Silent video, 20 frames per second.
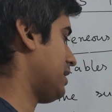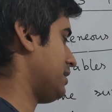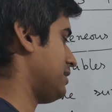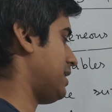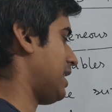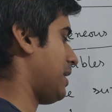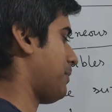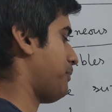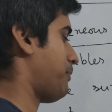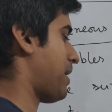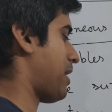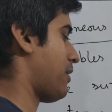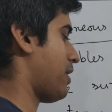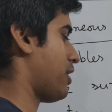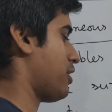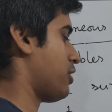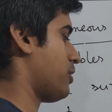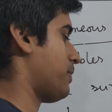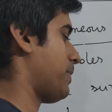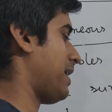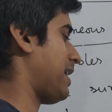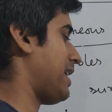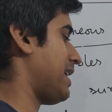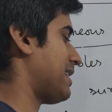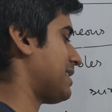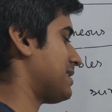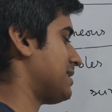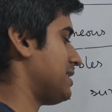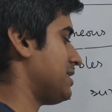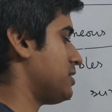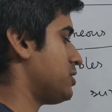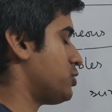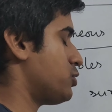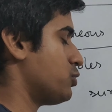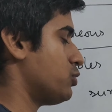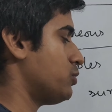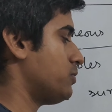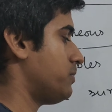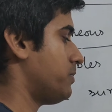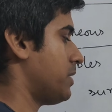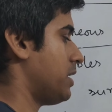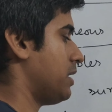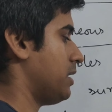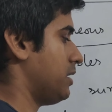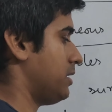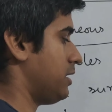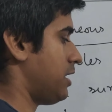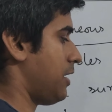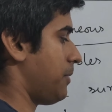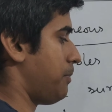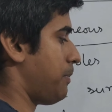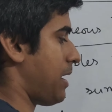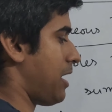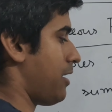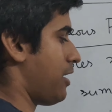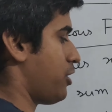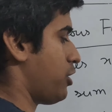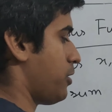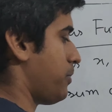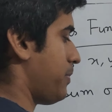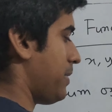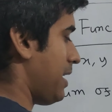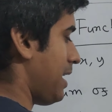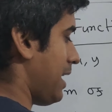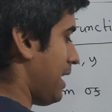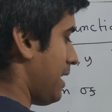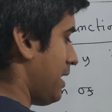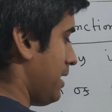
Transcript: the power of x is 2, the power of